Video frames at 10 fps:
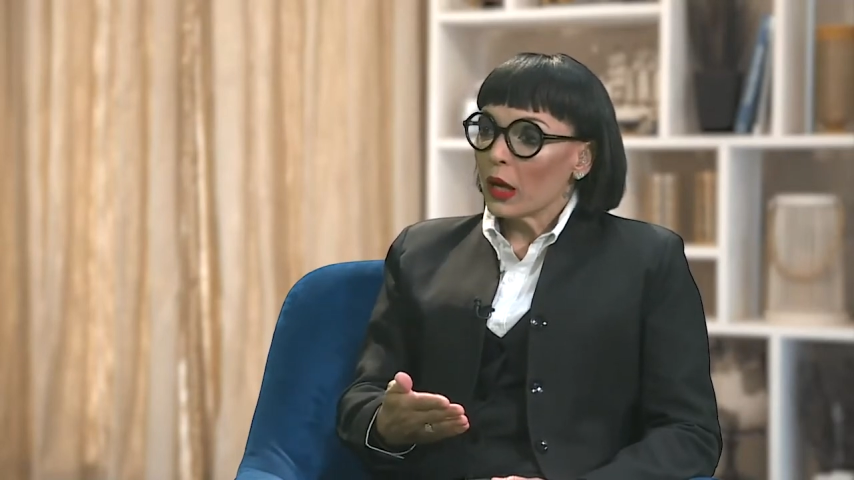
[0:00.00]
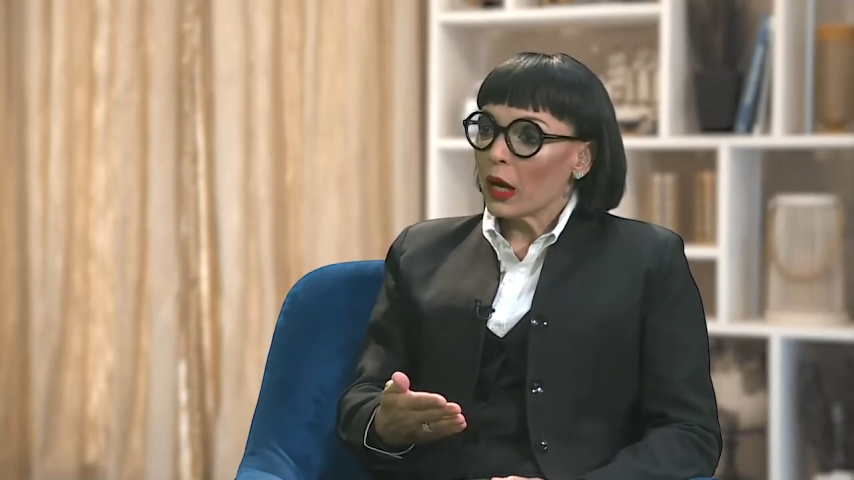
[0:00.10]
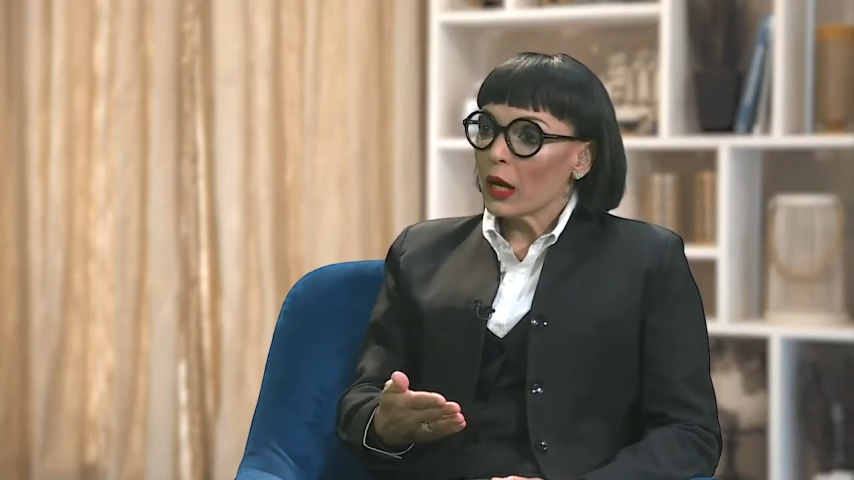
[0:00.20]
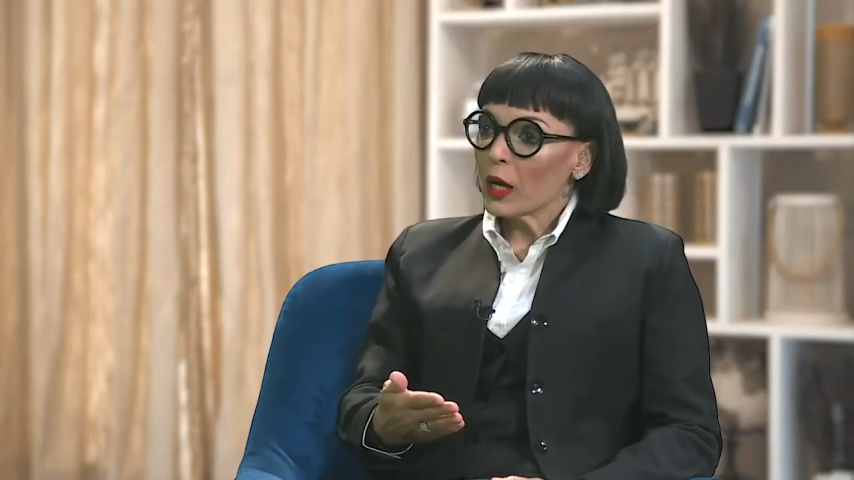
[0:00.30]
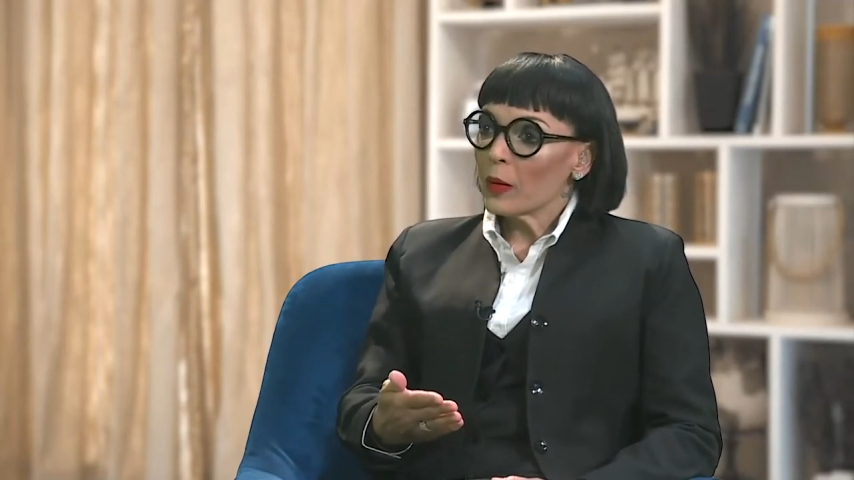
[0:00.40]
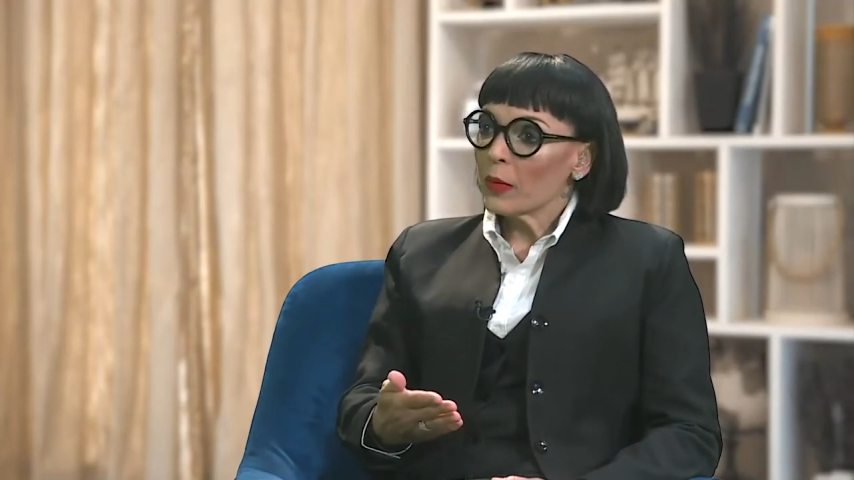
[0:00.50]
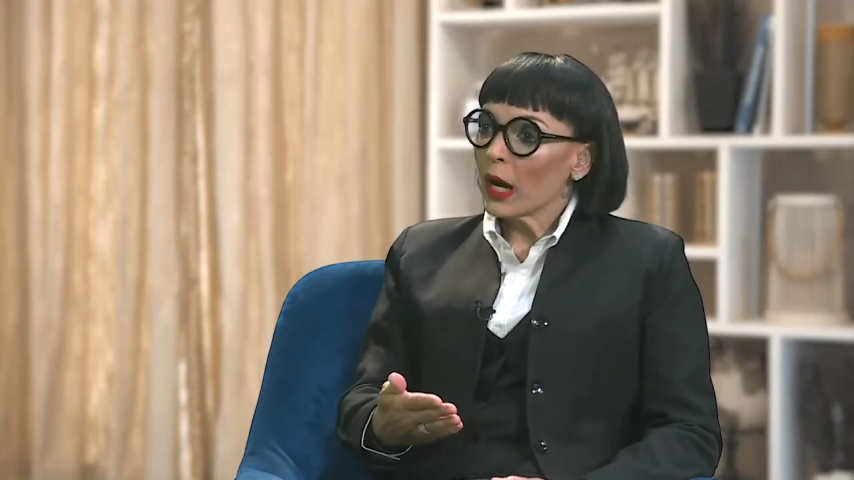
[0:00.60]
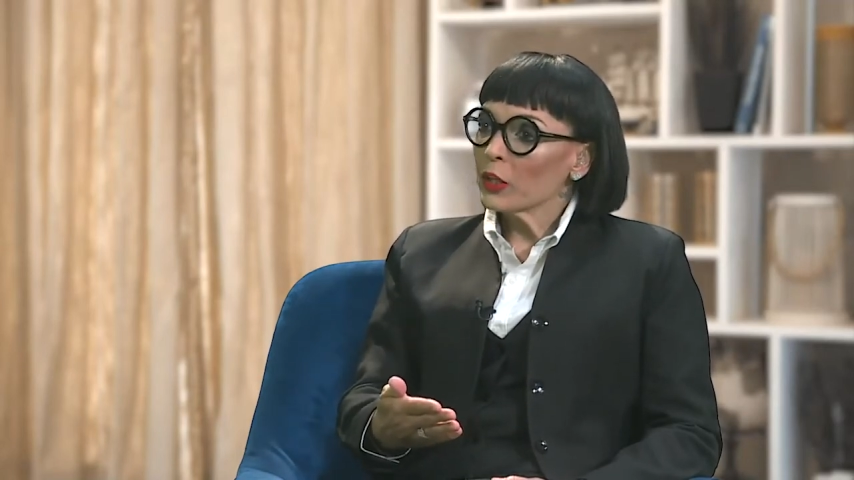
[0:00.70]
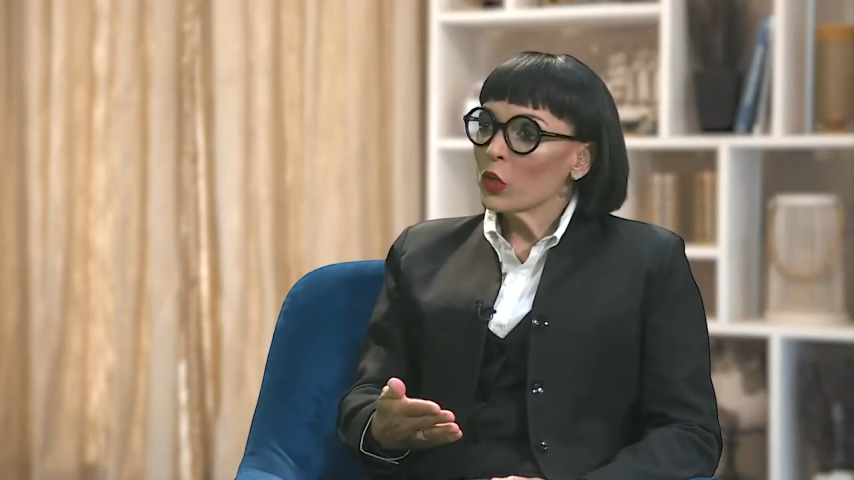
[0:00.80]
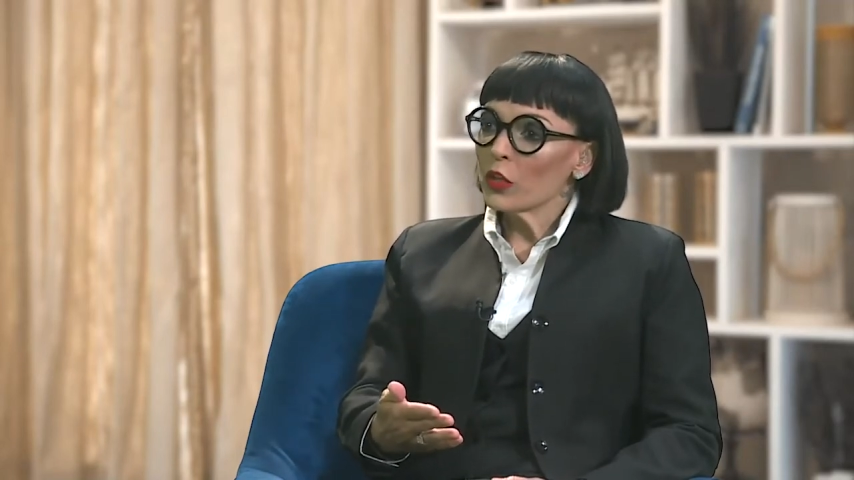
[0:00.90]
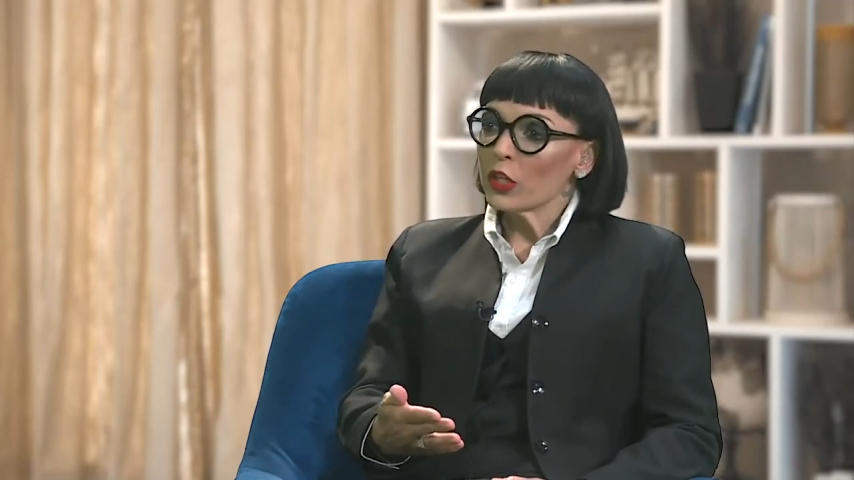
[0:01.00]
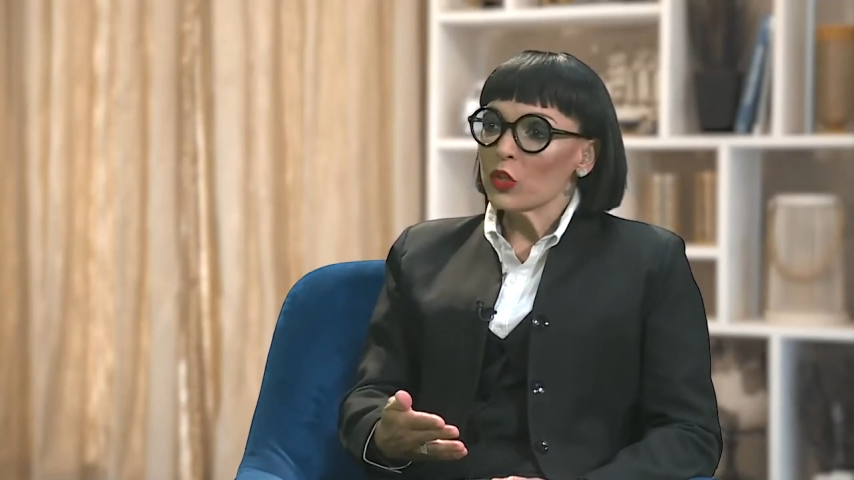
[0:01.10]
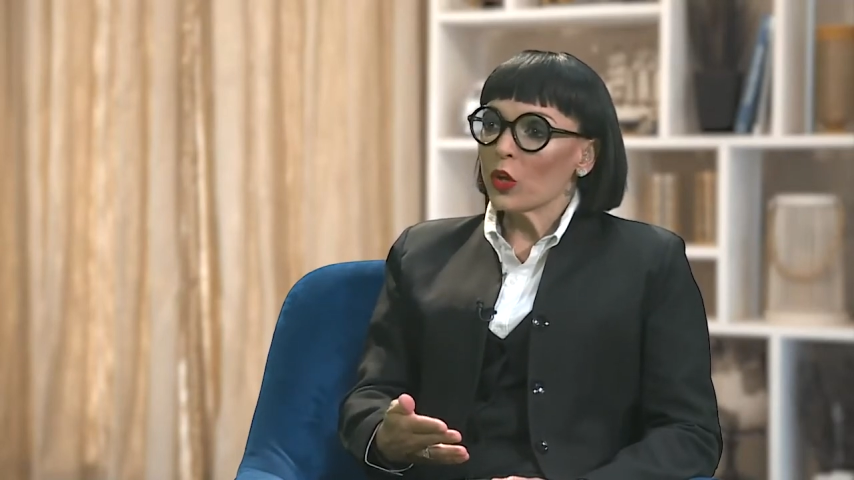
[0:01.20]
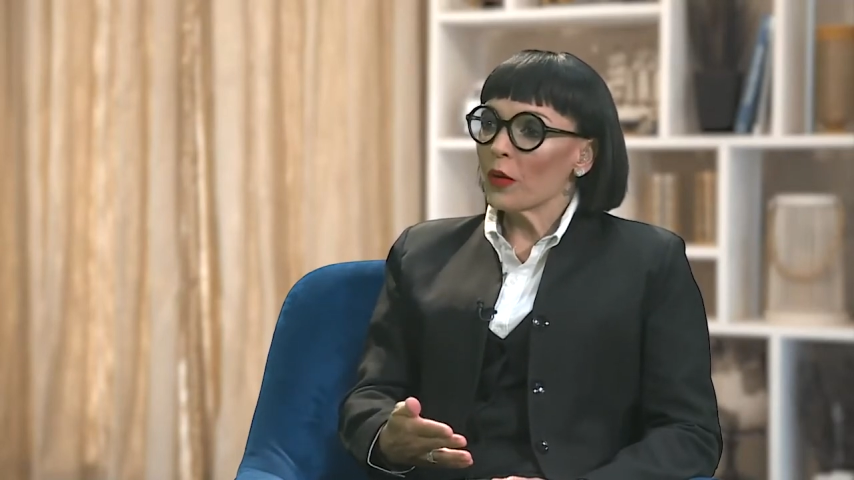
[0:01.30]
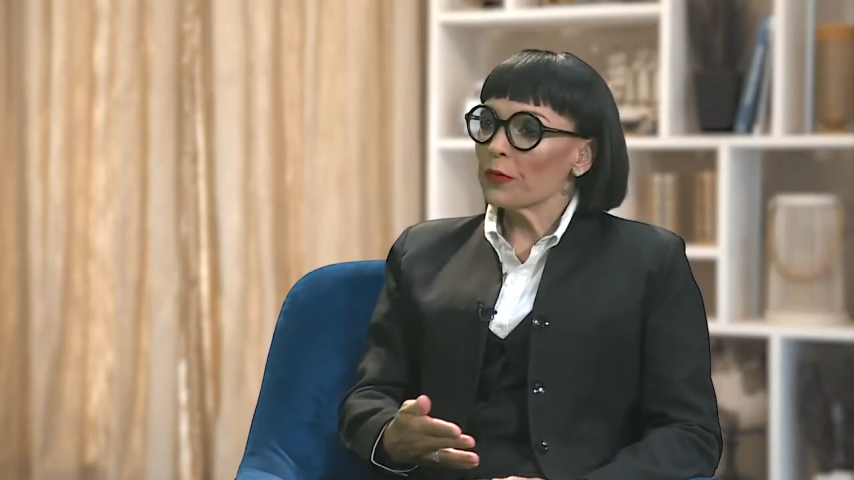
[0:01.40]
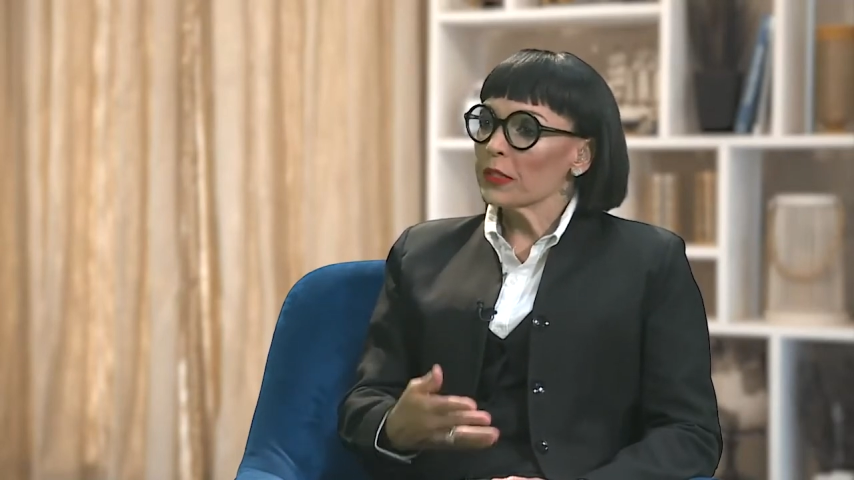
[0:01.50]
I know that you offer